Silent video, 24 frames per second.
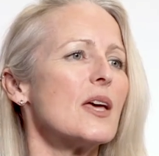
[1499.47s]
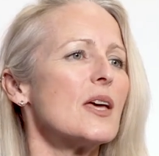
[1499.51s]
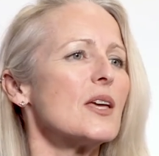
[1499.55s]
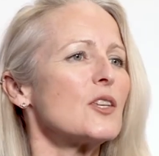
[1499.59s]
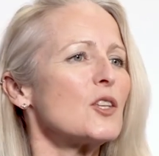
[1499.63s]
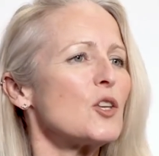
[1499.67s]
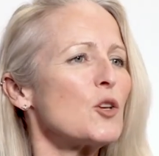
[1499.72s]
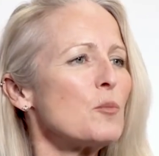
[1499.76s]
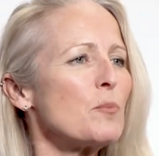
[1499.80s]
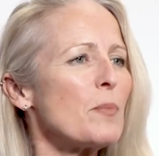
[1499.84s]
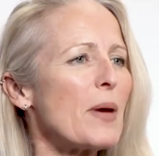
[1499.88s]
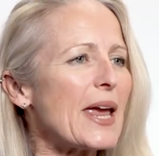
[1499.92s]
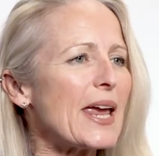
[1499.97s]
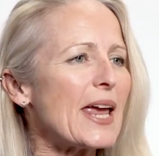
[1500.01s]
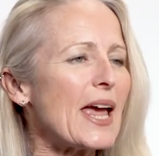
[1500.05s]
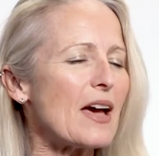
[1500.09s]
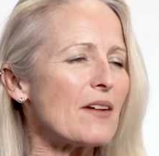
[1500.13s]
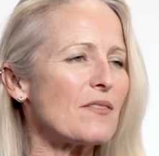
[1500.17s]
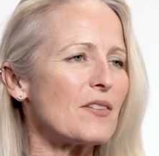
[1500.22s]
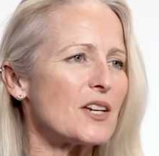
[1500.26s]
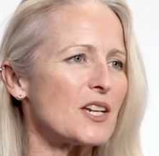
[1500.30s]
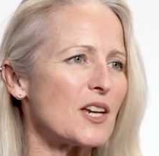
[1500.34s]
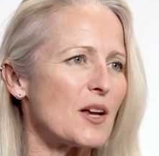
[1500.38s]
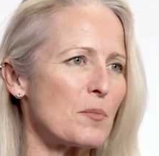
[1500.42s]
You may have
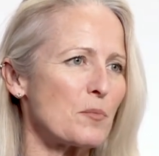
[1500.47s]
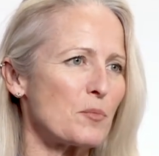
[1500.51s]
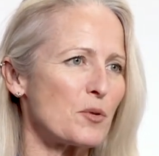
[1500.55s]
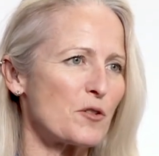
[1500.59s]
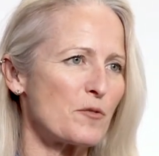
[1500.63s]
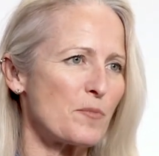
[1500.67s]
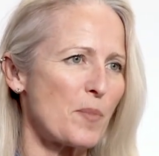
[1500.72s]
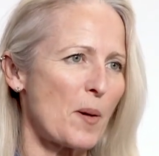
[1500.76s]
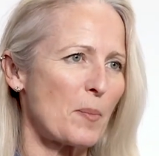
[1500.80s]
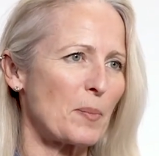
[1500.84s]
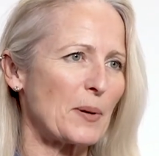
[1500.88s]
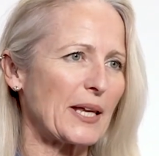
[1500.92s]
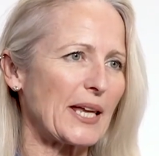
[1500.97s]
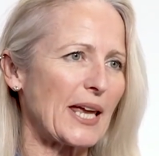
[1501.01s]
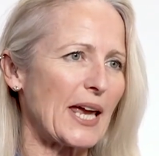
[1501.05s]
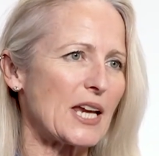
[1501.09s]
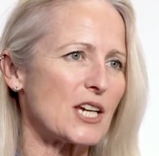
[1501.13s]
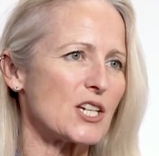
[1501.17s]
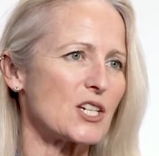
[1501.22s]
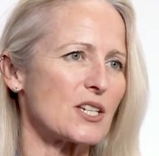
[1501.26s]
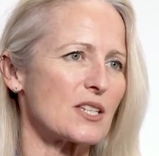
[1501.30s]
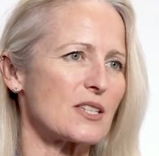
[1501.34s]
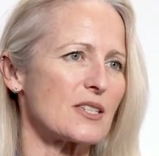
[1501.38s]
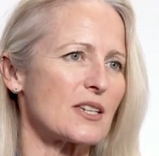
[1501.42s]
a number of
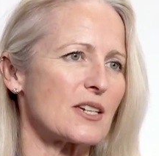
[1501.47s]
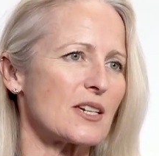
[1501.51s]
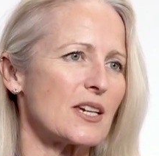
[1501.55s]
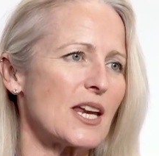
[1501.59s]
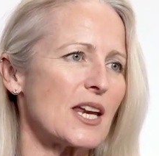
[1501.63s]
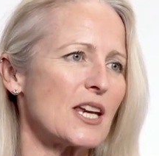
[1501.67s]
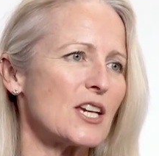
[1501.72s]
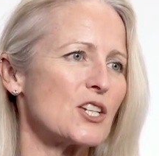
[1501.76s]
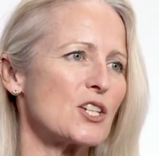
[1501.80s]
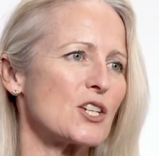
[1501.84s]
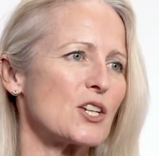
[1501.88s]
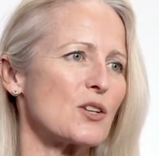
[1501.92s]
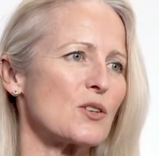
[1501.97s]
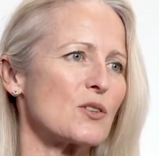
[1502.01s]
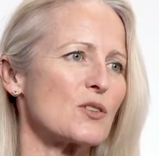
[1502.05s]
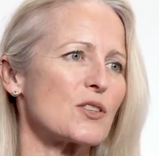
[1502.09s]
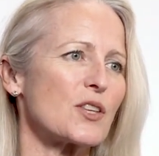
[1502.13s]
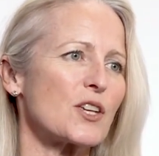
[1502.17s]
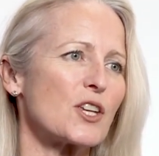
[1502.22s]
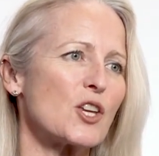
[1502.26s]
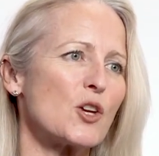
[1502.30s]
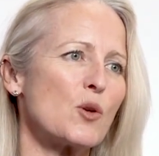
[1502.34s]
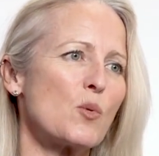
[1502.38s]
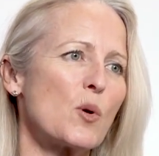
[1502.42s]
publications and issues
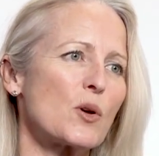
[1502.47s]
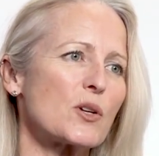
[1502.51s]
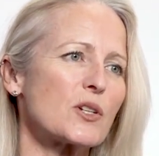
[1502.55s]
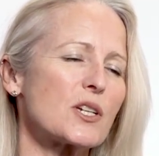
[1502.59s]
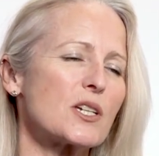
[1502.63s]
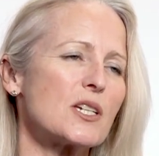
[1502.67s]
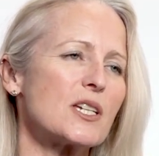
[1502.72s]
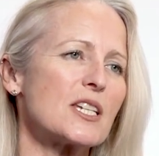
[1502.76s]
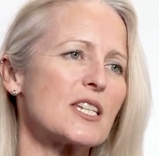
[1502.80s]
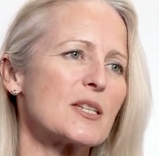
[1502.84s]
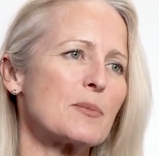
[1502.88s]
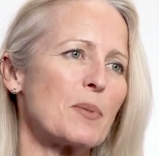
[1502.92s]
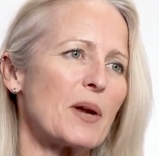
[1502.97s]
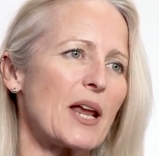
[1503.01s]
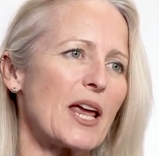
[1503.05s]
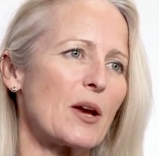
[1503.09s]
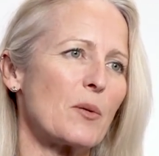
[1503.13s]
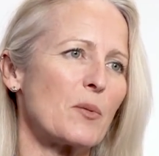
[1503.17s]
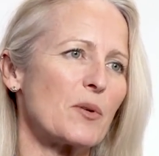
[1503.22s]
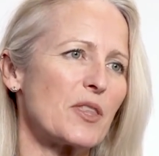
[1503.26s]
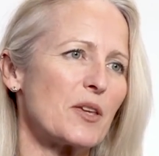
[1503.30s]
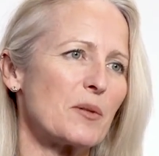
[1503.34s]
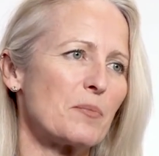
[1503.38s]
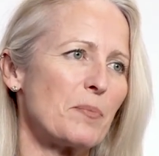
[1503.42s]
that you want to display
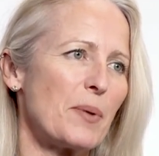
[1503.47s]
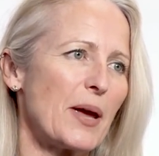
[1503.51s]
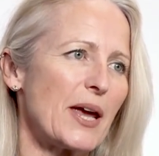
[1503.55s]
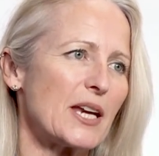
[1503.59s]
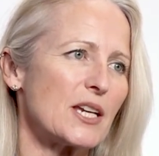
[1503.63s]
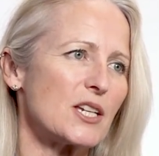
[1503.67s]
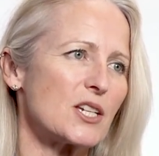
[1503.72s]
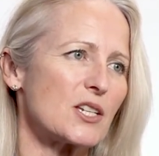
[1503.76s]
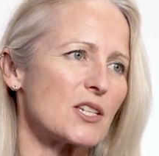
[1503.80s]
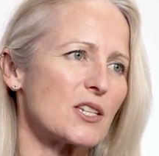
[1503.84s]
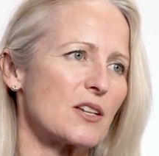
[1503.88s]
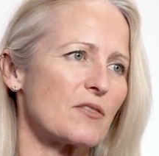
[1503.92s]
within pages